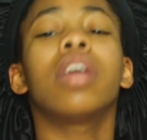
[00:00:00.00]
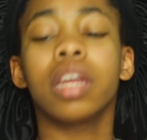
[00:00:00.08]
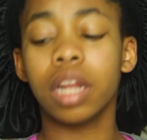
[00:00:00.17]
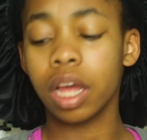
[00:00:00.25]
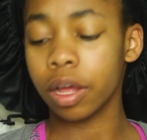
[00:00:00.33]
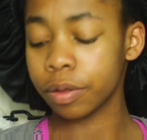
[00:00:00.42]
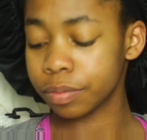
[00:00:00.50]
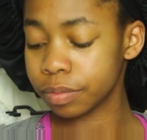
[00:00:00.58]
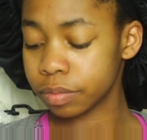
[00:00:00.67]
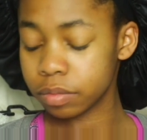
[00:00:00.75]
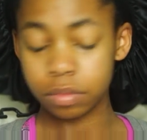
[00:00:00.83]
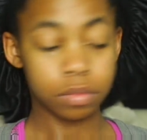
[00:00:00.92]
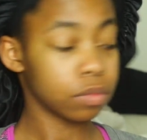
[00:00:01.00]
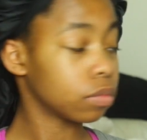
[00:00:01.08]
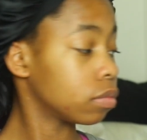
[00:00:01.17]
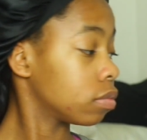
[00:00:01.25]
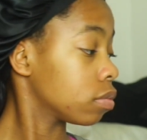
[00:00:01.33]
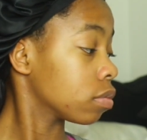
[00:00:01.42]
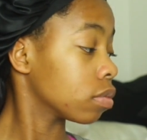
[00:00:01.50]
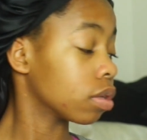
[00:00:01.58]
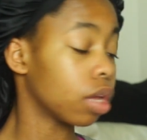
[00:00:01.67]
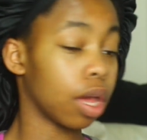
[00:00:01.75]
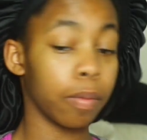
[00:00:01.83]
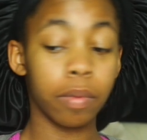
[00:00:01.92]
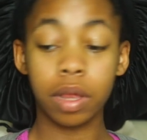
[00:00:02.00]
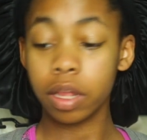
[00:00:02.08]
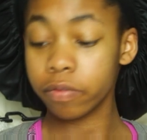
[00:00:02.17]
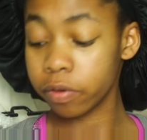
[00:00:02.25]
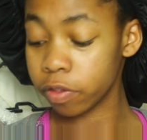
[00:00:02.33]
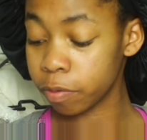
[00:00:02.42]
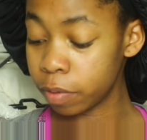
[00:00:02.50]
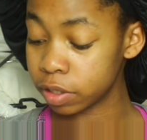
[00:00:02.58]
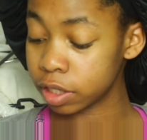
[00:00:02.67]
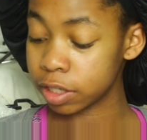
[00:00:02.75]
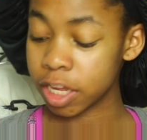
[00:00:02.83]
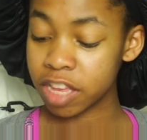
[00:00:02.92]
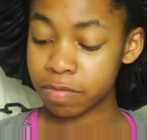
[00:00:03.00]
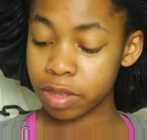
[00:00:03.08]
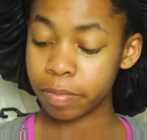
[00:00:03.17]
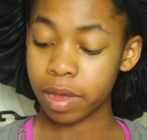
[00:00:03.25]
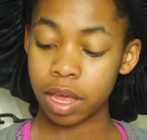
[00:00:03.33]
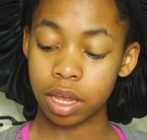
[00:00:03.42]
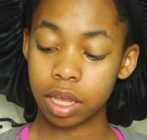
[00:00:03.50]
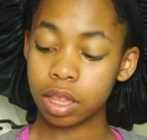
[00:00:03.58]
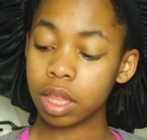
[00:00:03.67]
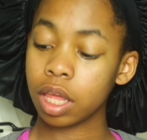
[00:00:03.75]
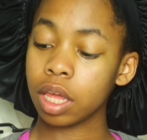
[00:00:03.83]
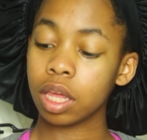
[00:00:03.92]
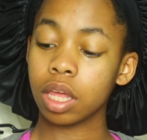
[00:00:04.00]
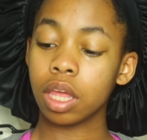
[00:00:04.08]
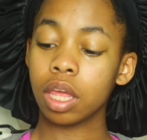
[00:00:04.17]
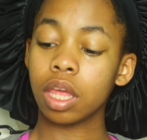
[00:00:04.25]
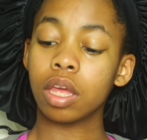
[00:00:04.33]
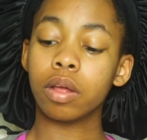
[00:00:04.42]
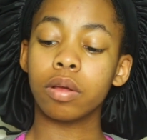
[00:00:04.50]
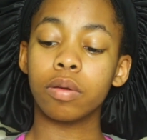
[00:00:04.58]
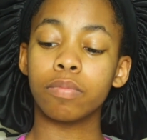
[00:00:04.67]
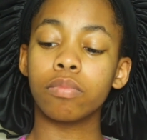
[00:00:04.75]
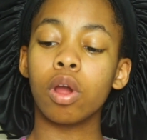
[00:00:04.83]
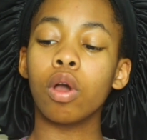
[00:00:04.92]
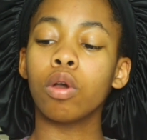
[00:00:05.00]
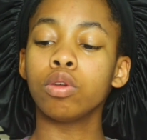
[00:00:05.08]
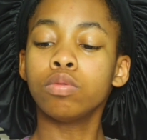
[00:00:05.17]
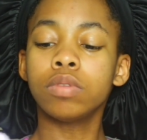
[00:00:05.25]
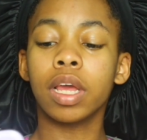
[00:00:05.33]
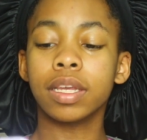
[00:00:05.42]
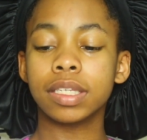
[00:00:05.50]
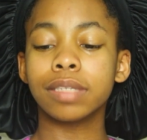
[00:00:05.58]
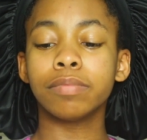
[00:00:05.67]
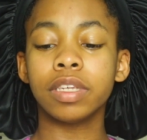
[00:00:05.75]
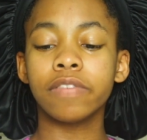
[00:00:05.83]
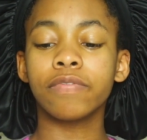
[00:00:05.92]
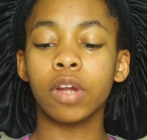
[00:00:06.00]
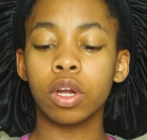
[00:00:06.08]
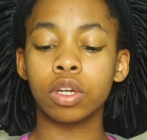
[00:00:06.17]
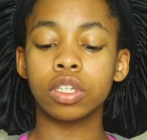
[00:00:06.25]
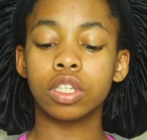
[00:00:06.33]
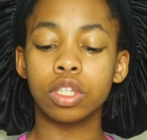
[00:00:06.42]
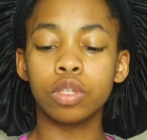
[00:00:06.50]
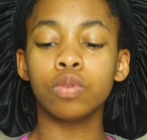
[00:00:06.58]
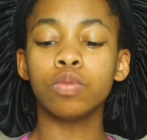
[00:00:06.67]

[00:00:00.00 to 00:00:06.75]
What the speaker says: Right now, I'm waiting for this person to text me back. And like, bro, you texted me first.